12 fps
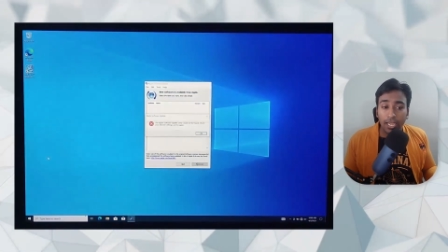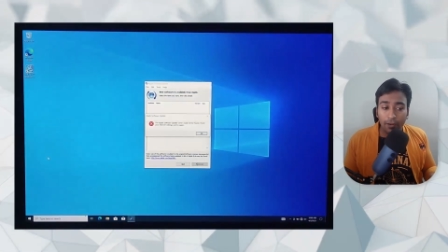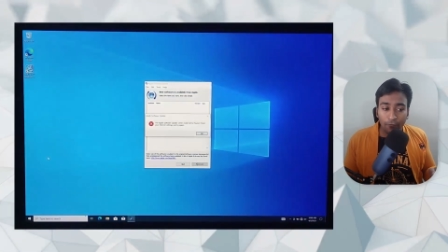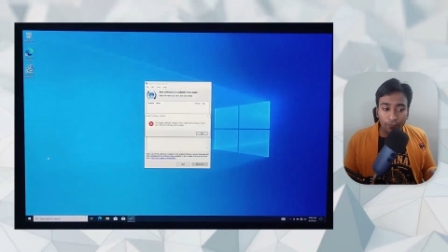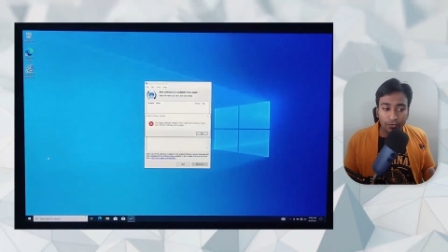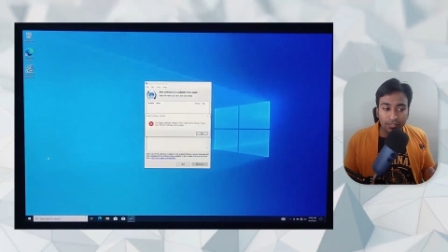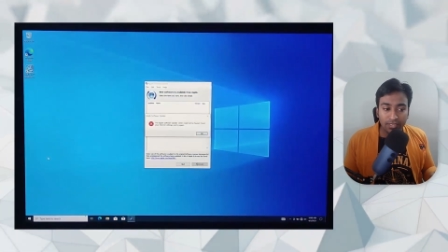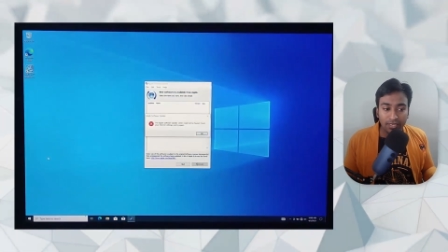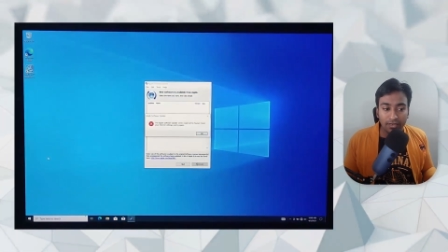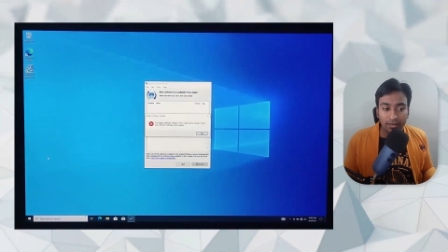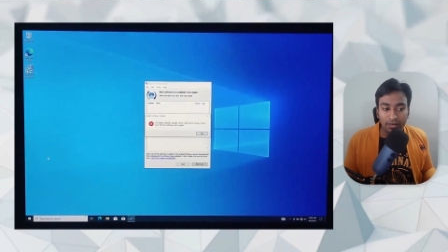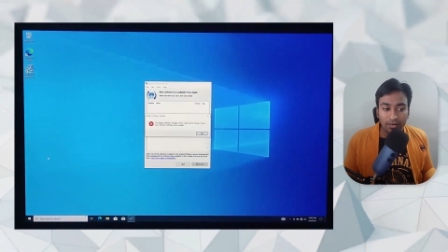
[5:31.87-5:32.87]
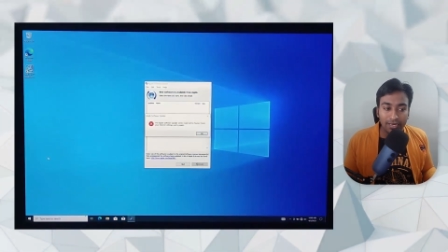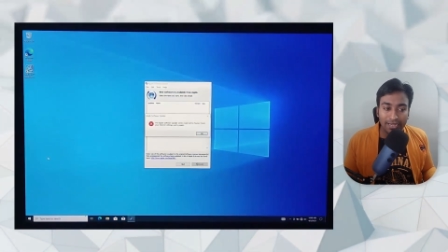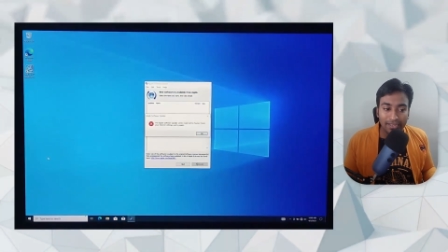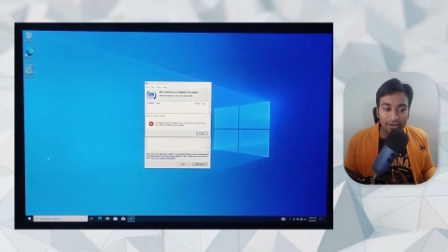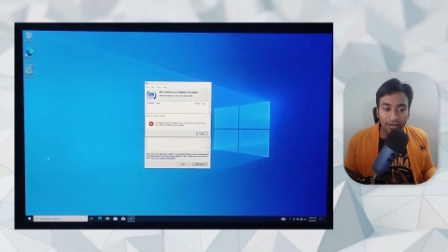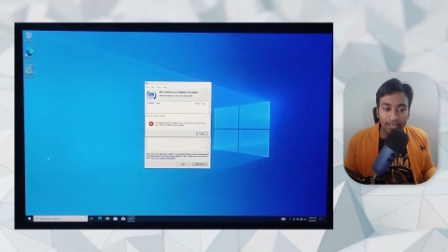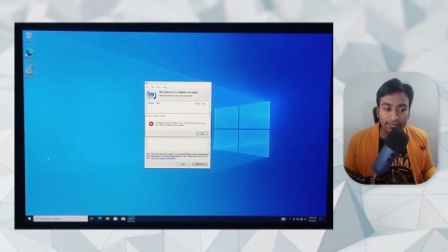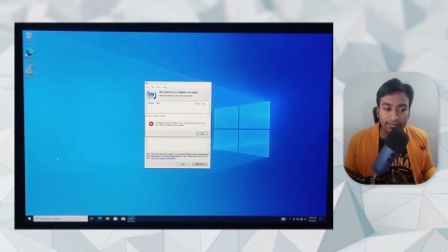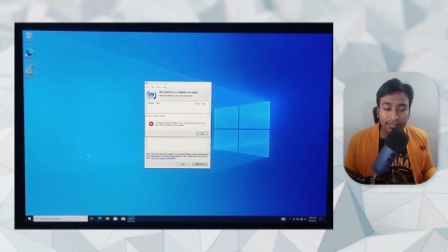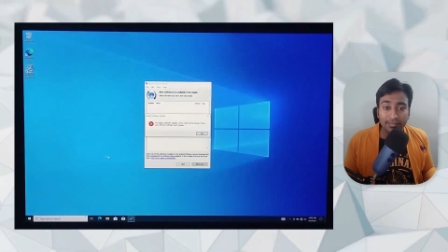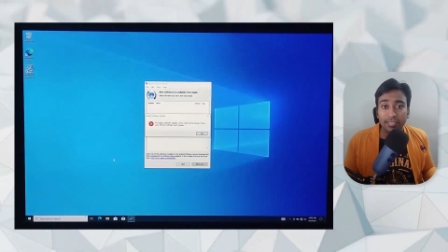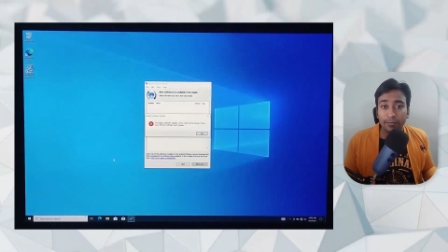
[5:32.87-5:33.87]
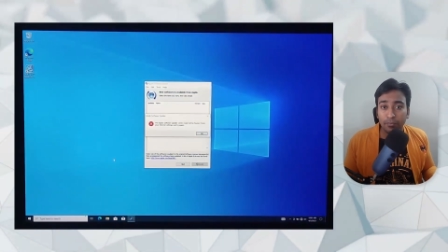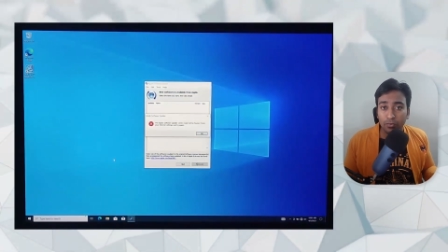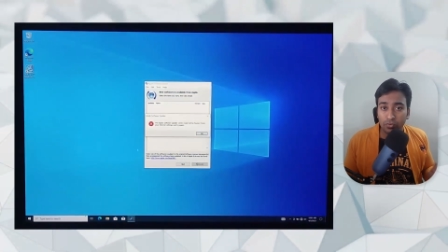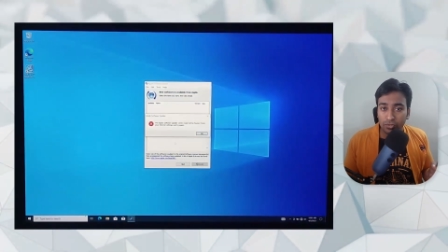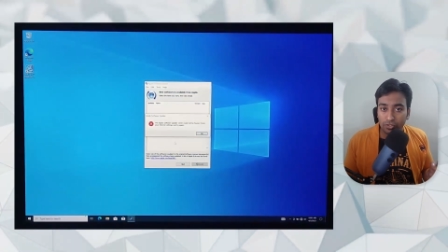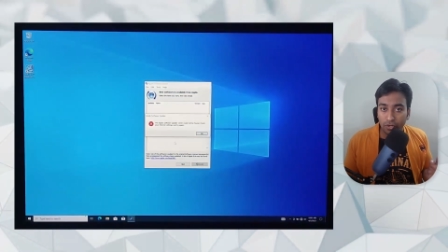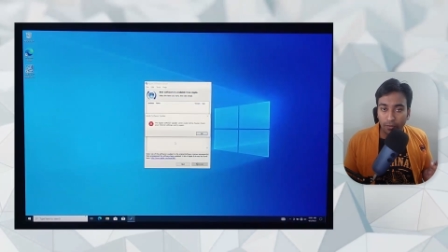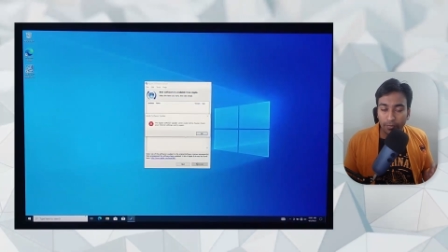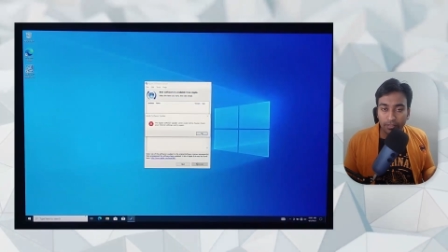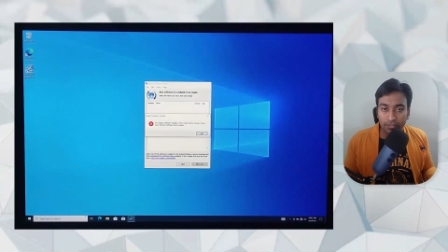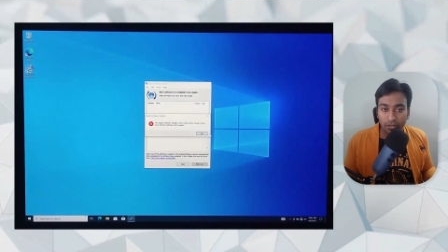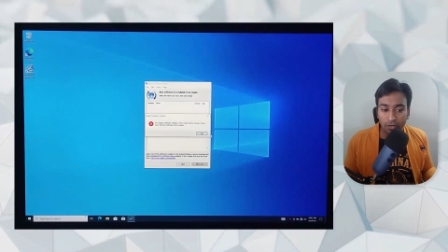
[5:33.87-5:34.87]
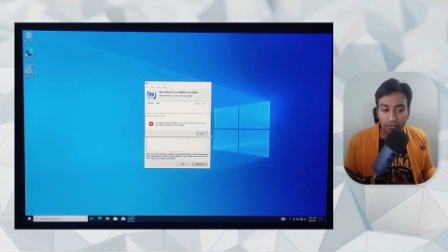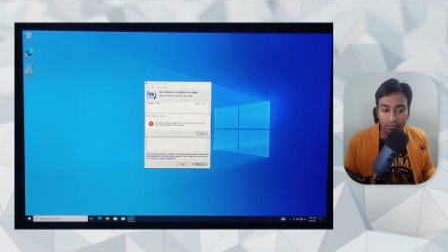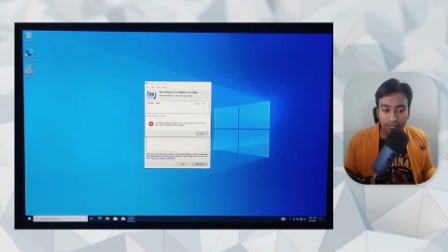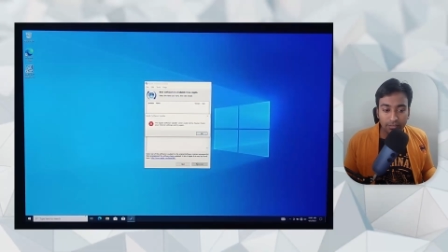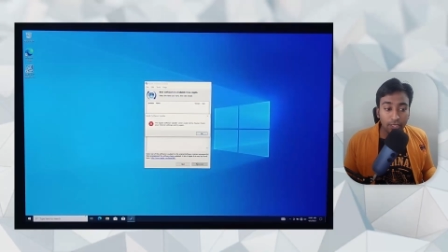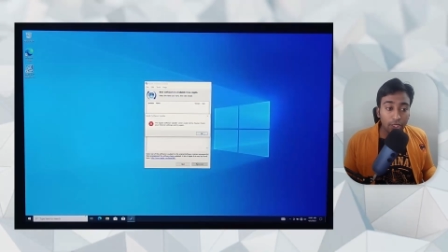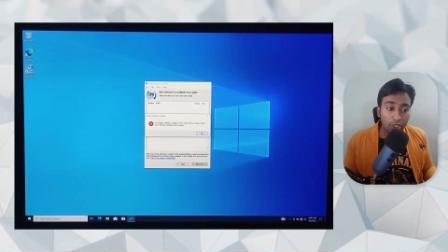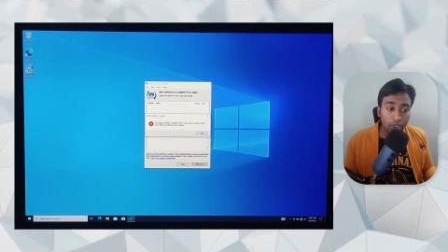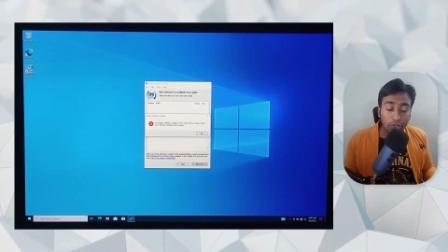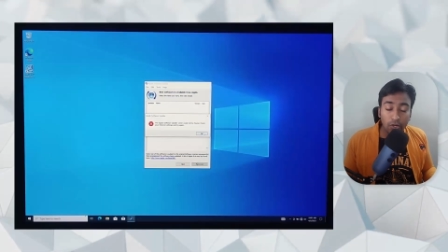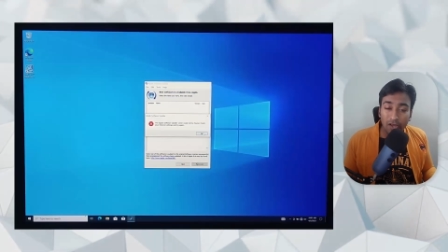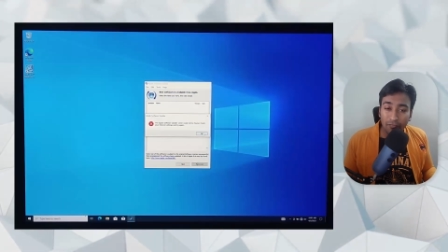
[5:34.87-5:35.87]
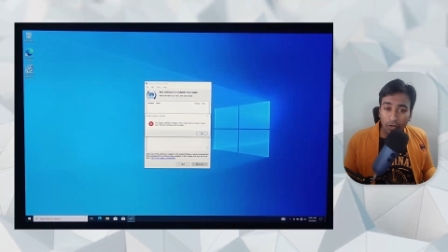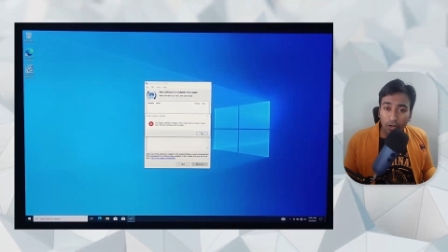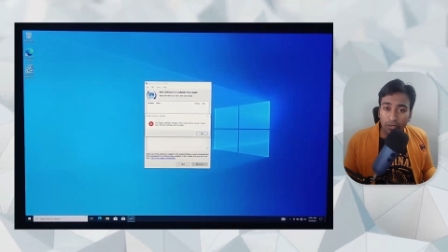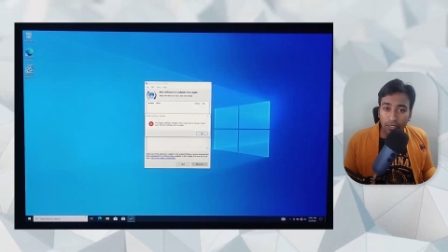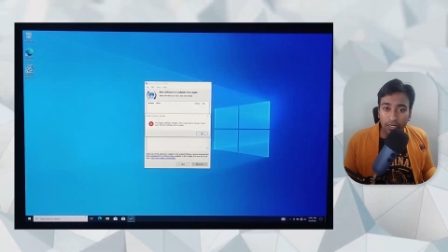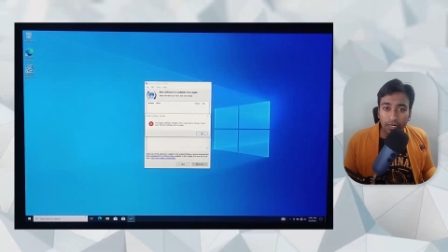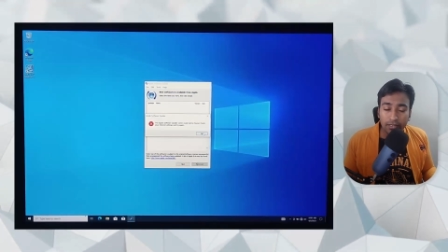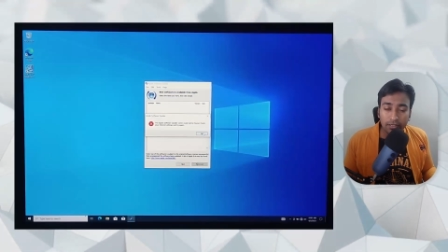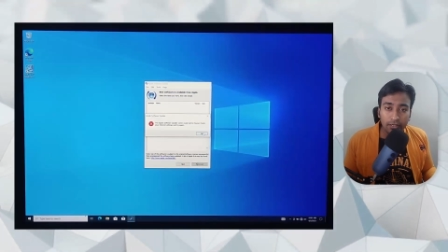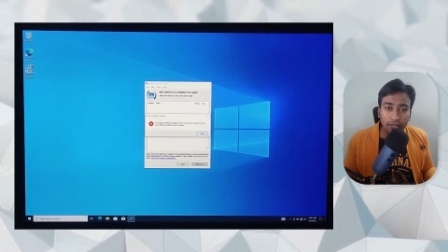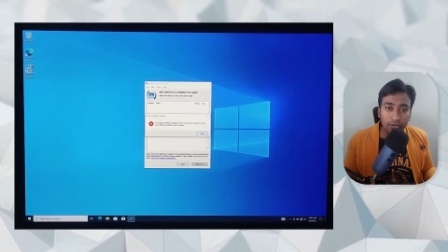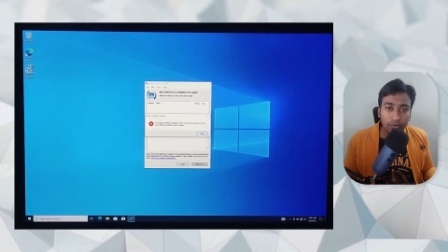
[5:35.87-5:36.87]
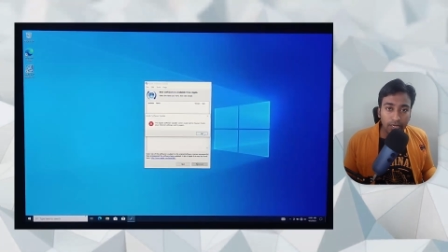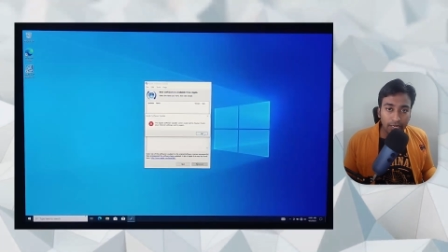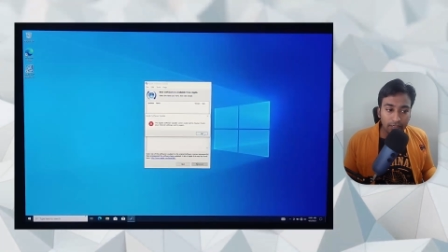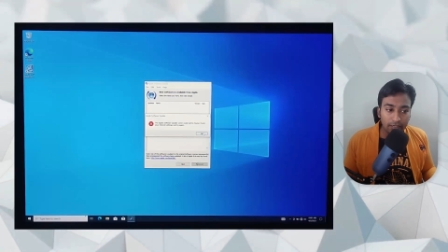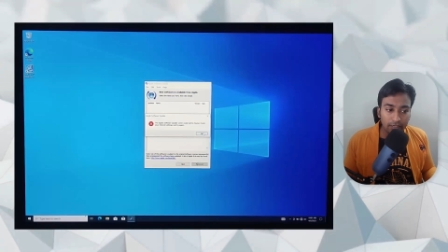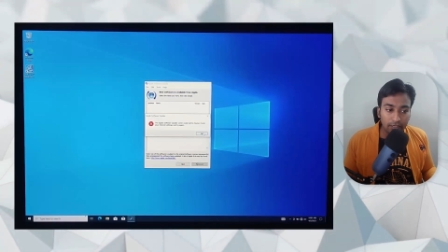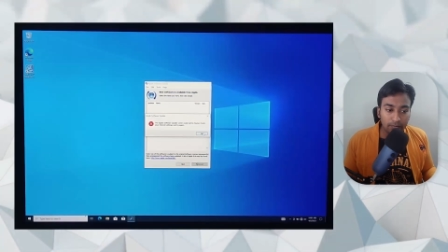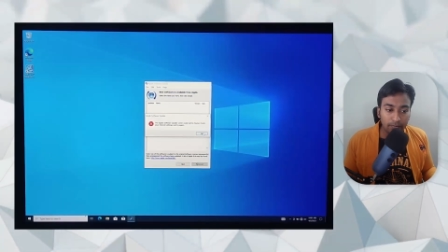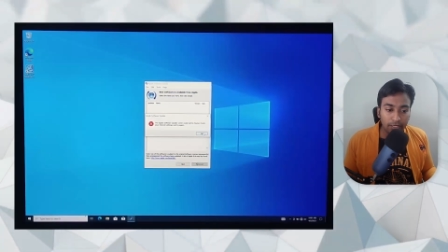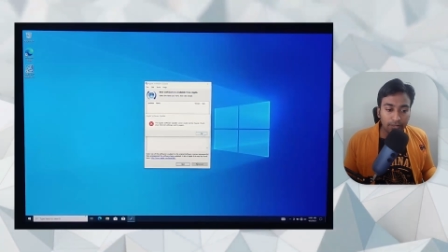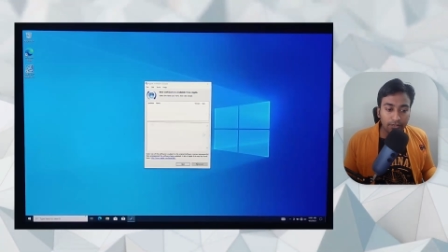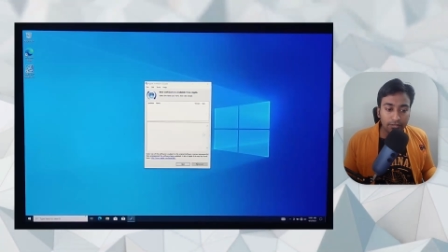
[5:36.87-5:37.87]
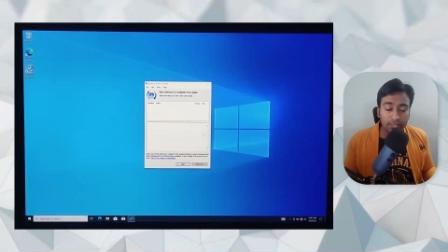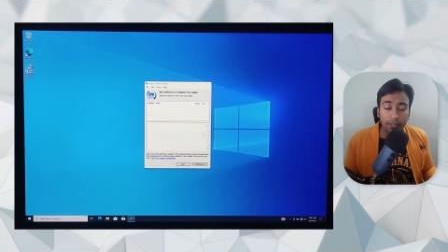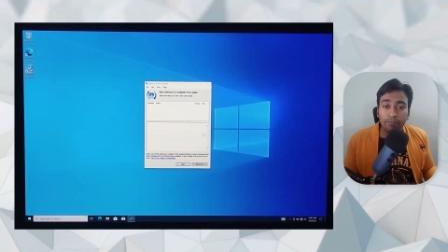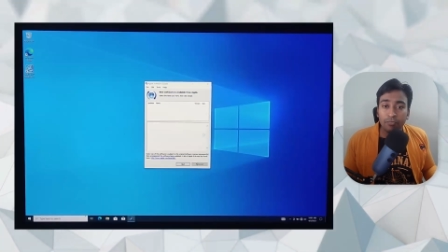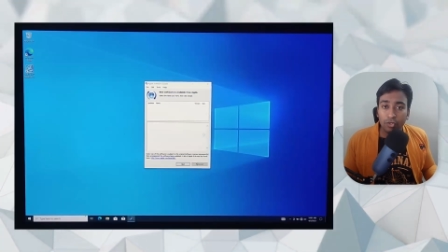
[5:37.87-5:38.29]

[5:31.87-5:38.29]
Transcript: If you see an error like this, the most common causes you have not connected to internet, because